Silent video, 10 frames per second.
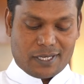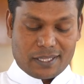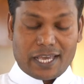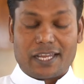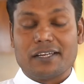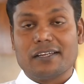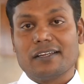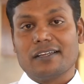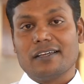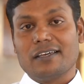And
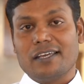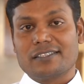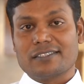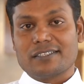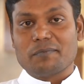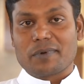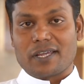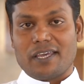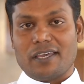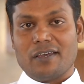then he
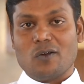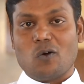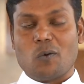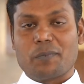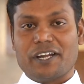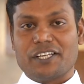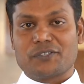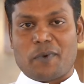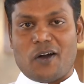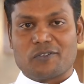simply opened
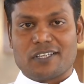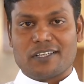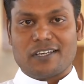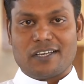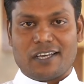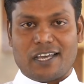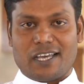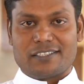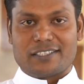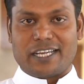his mouth
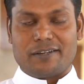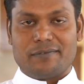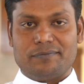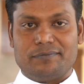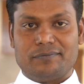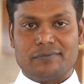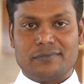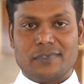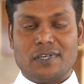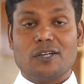and said,
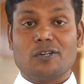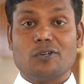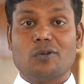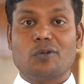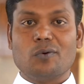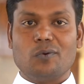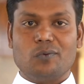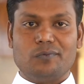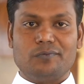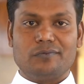do
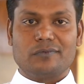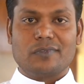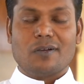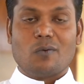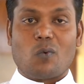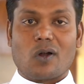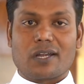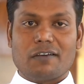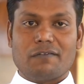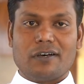
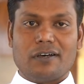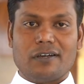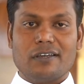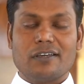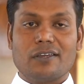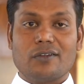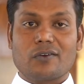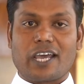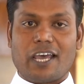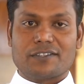whatever
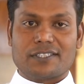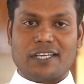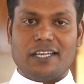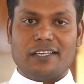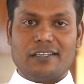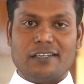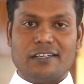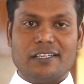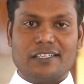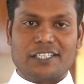you have seen
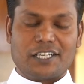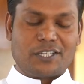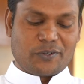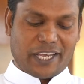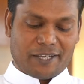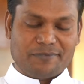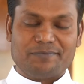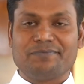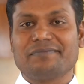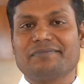till today.
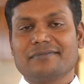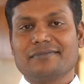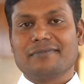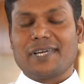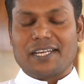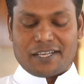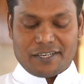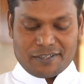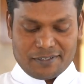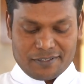My
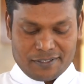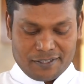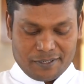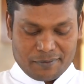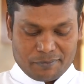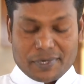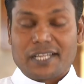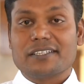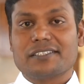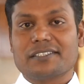dear
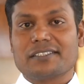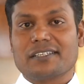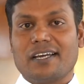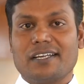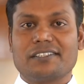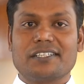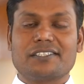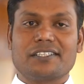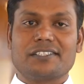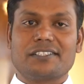brothers and
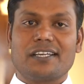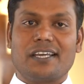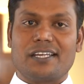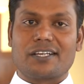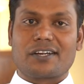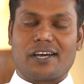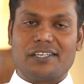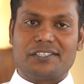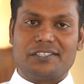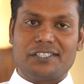sisters in
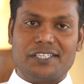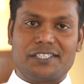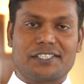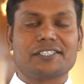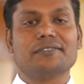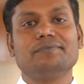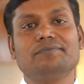Christ Jesus,